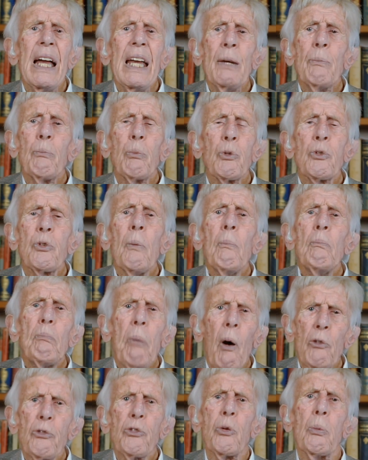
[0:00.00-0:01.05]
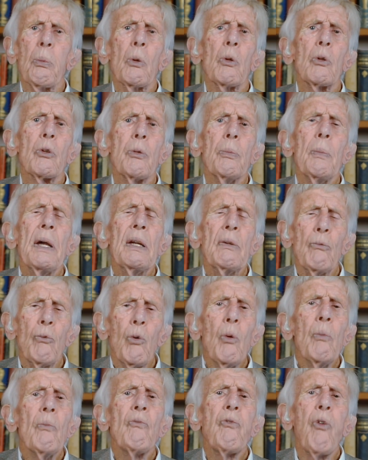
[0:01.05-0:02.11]
it was impossible to make
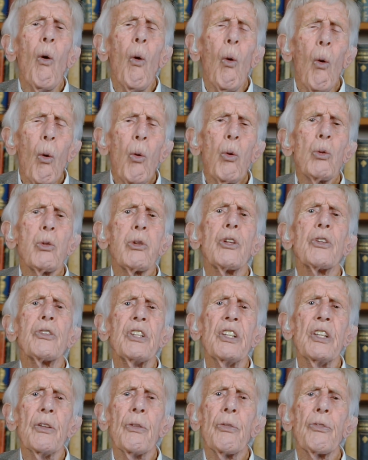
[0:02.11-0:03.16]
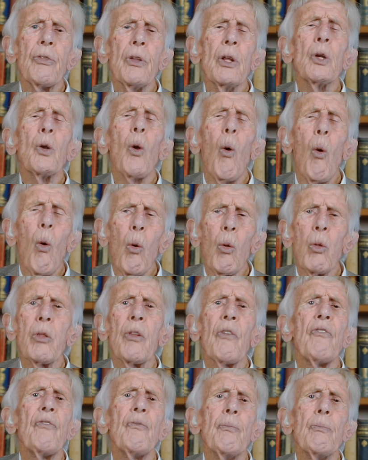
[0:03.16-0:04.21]
room for all the teeth in all
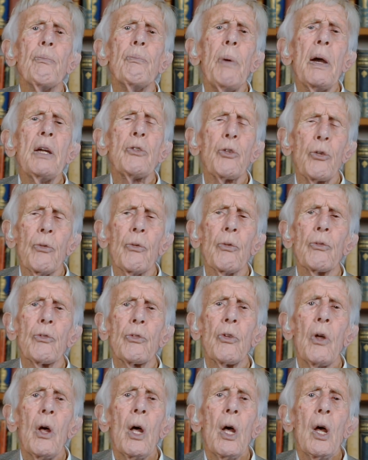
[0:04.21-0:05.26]
the patients.